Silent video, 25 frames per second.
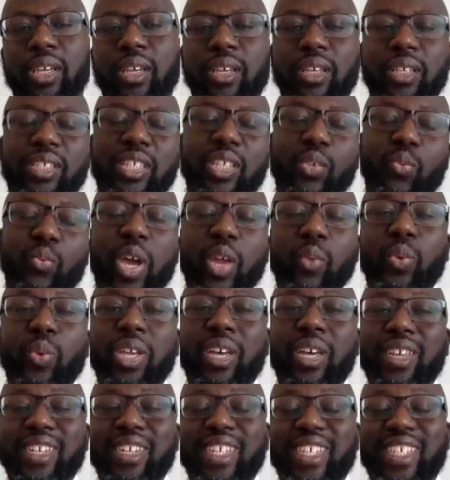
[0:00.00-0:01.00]
You see, when we
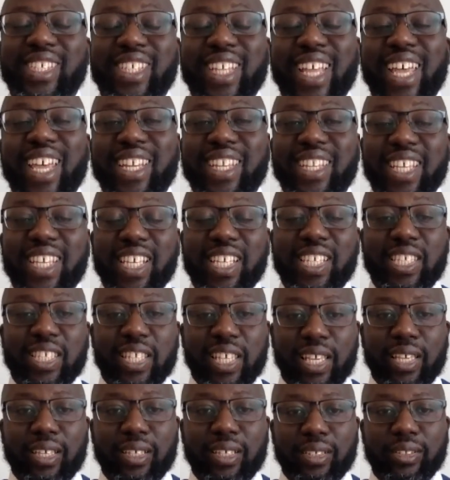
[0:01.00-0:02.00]
understand these
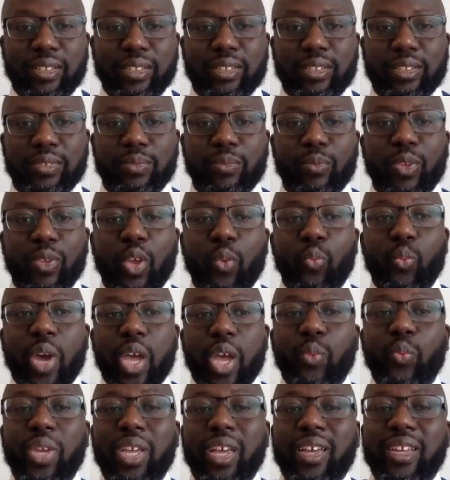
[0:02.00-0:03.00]
things,
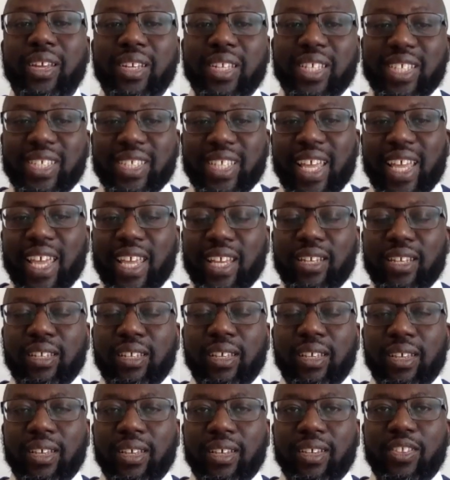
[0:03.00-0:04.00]
when we understand
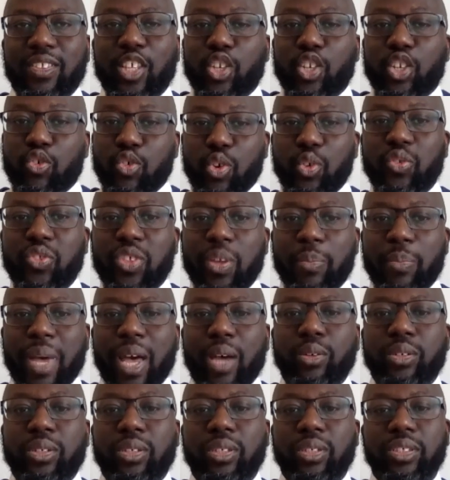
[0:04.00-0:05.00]
the truth
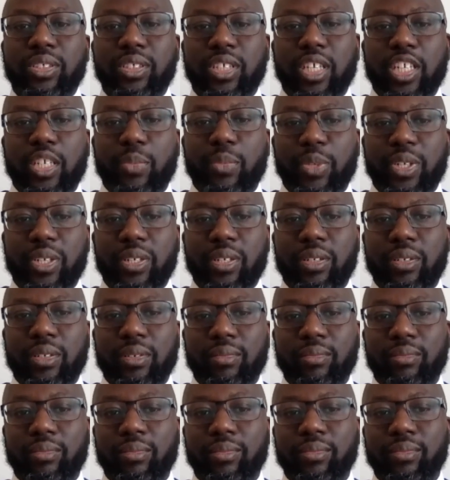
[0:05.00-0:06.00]
about judgment,
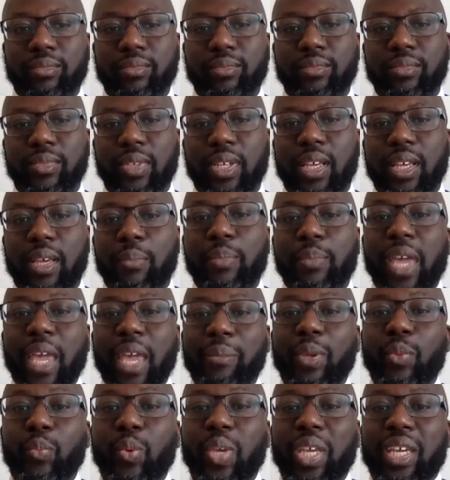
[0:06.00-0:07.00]

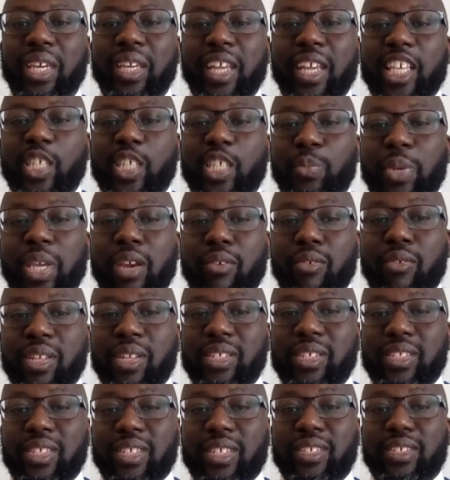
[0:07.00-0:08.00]
maybe we can
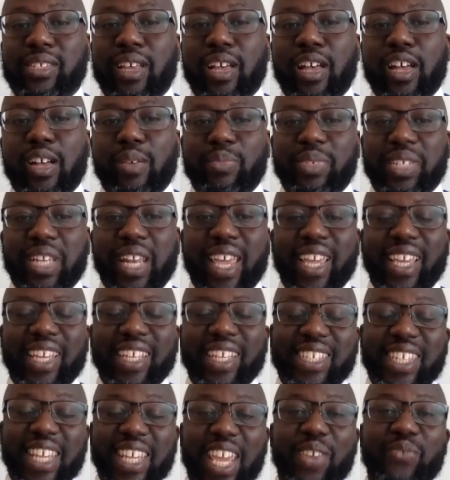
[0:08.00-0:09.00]
experience the Psalms
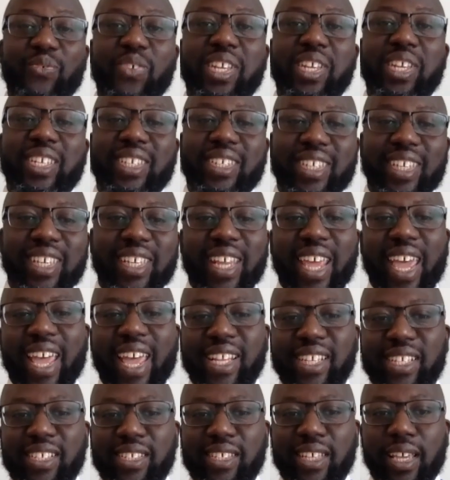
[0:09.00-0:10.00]
like David did
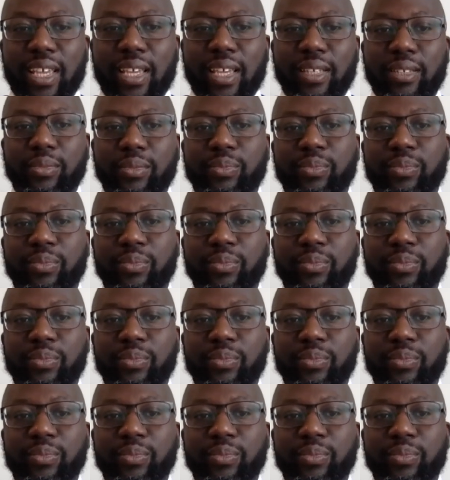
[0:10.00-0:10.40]
and say,